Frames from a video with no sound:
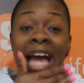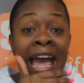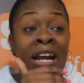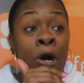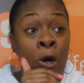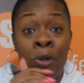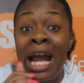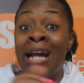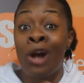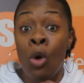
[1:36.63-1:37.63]
I had a whole
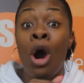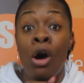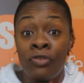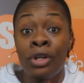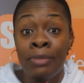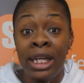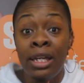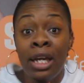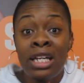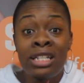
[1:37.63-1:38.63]
guy go off on
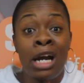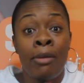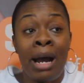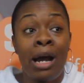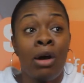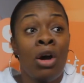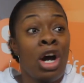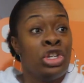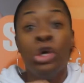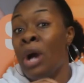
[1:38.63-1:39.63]
me talking about
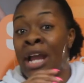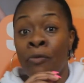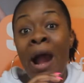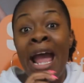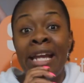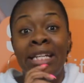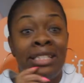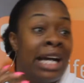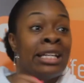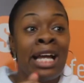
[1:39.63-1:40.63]
you ain't right,
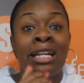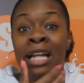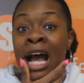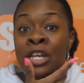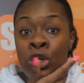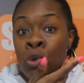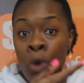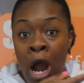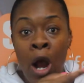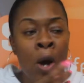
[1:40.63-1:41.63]
da da da da da, you
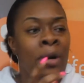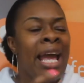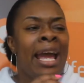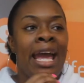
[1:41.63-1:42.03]
wrong.